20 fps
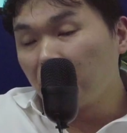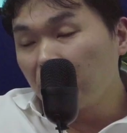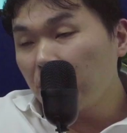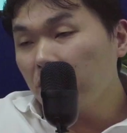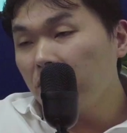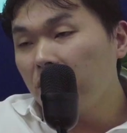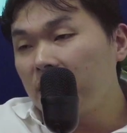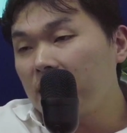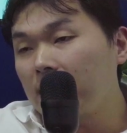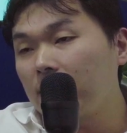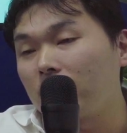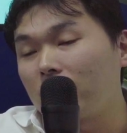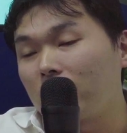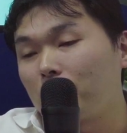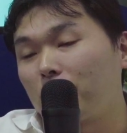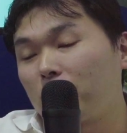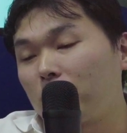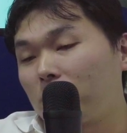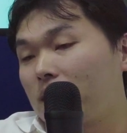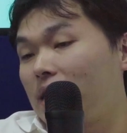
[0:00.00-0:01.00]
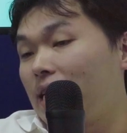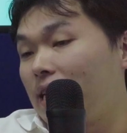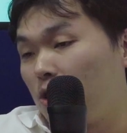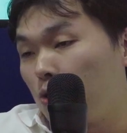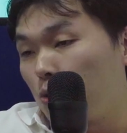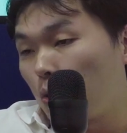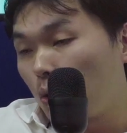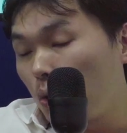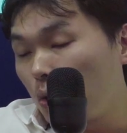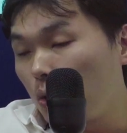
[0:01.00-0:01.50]
the real reason is because see
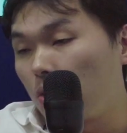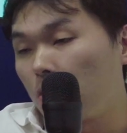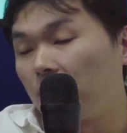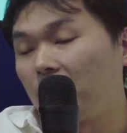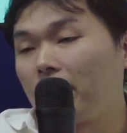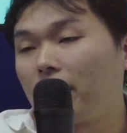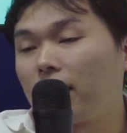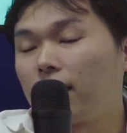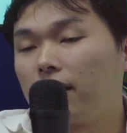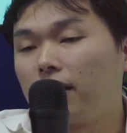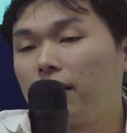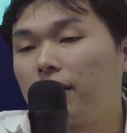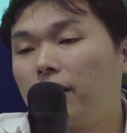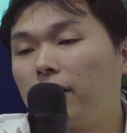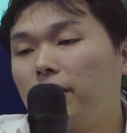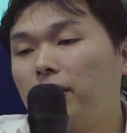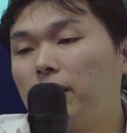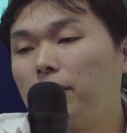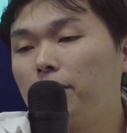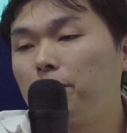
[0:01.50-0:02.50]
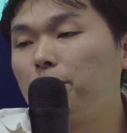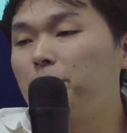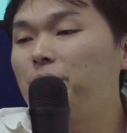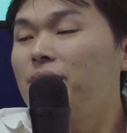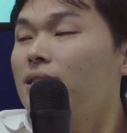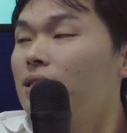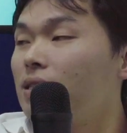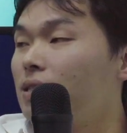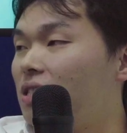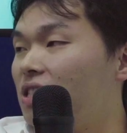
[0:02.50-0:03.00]
in Johor, right, uh,
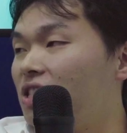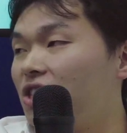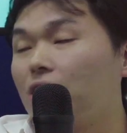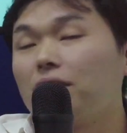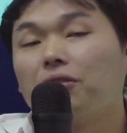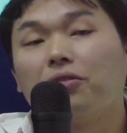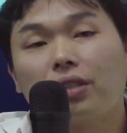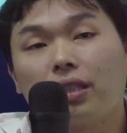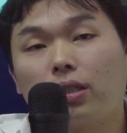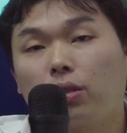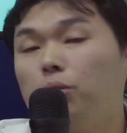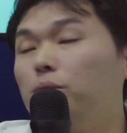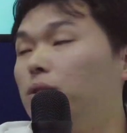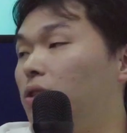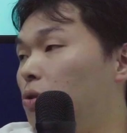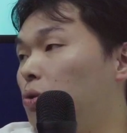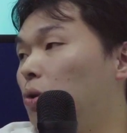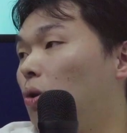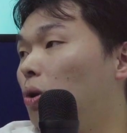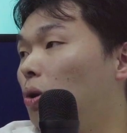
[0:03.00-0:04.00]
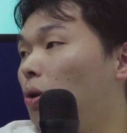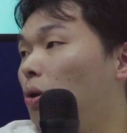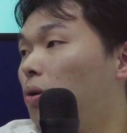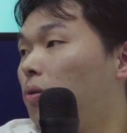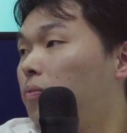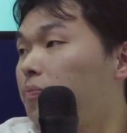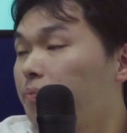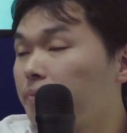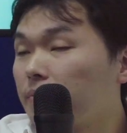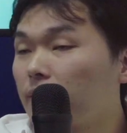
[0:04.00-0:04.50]
business is generally good in Johor.
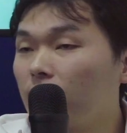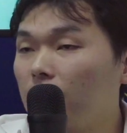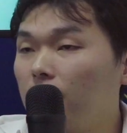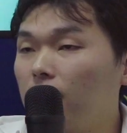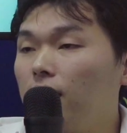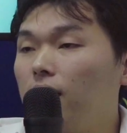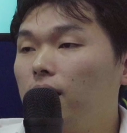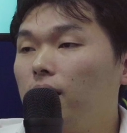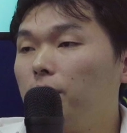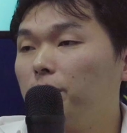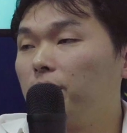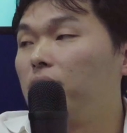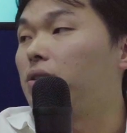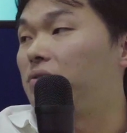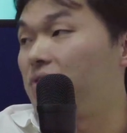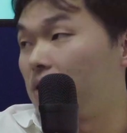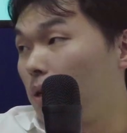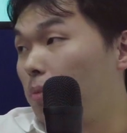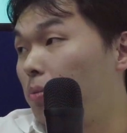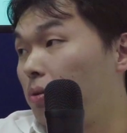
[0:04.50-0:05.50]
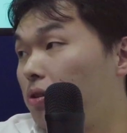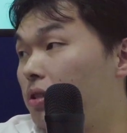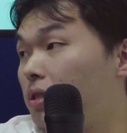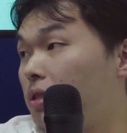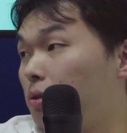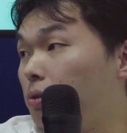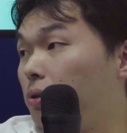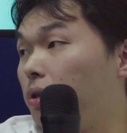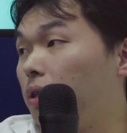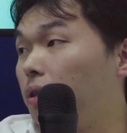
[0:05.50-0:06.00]
Uh, because of
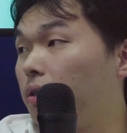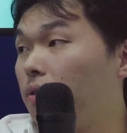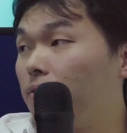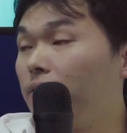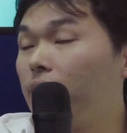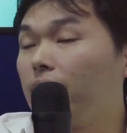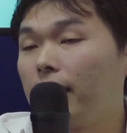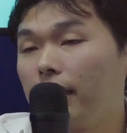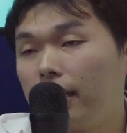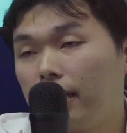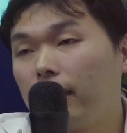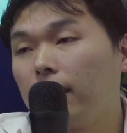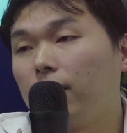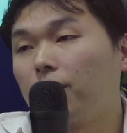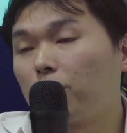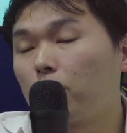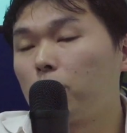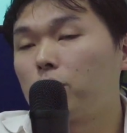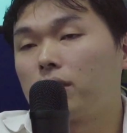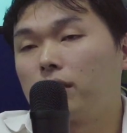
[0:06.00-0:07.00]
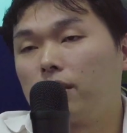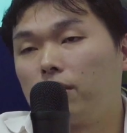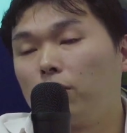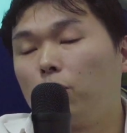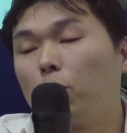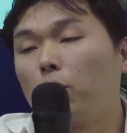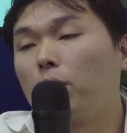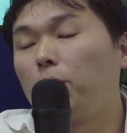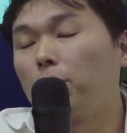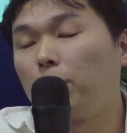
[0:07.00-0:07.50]
Singaporeans going in, right? And, and of course, the
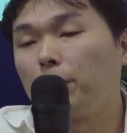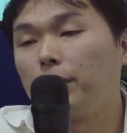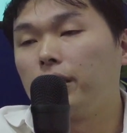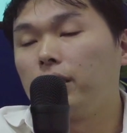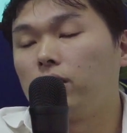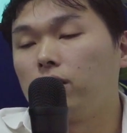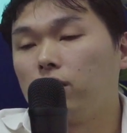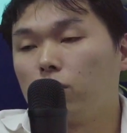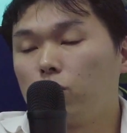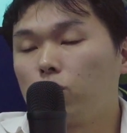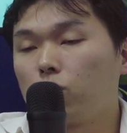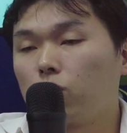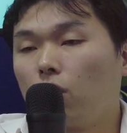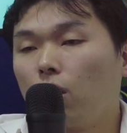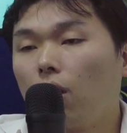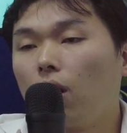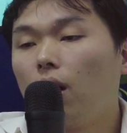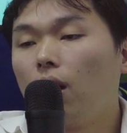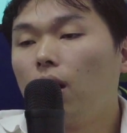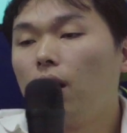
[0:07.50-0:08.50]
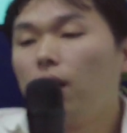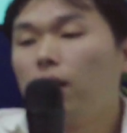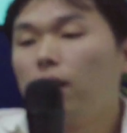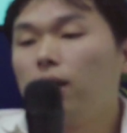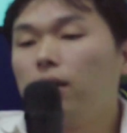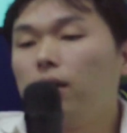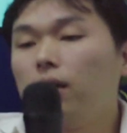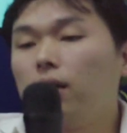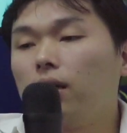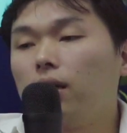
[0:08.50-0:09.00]
local population is strong. Right.
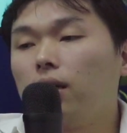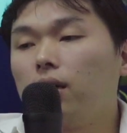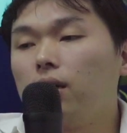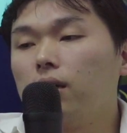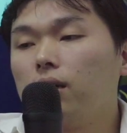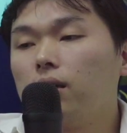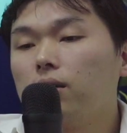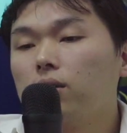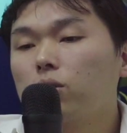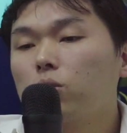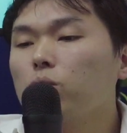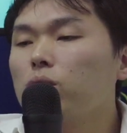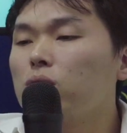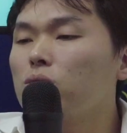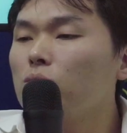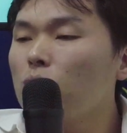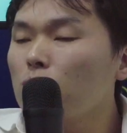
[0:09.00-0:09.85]
Uh, so it's